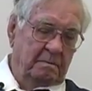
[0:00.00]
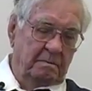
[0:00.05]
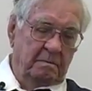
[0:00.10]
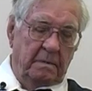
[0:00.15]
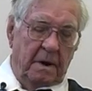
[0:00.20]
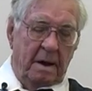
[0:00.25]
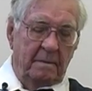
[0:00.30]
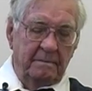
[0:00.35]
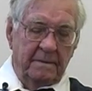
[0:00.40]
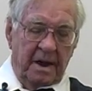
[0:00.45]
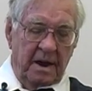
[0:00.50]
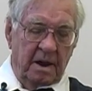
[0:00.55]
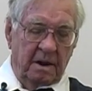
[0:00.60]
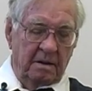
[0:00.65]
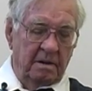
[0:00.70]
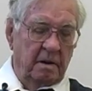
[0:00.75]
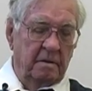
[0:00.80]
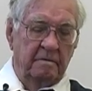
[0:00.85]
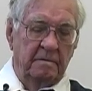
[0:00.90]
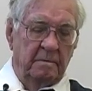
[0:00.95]
popped my
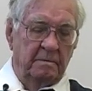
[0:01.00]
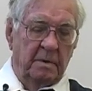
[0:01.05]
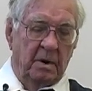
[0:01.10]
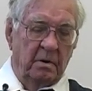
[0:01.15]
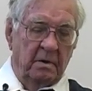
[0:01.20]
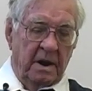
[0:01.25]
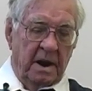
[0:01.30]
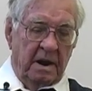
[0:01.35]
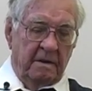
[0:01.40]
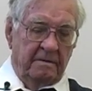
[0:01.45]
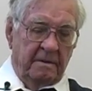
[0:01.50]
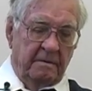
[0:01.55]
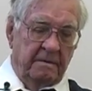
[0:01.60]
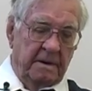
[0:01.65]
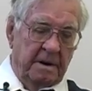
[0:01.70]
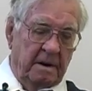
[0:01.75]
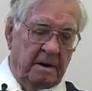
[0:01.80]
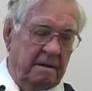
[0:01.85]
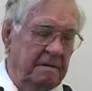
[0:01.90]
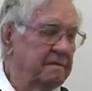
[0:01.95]
ankle over and broke half of it
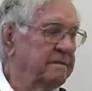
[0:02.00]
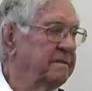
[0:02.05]
off.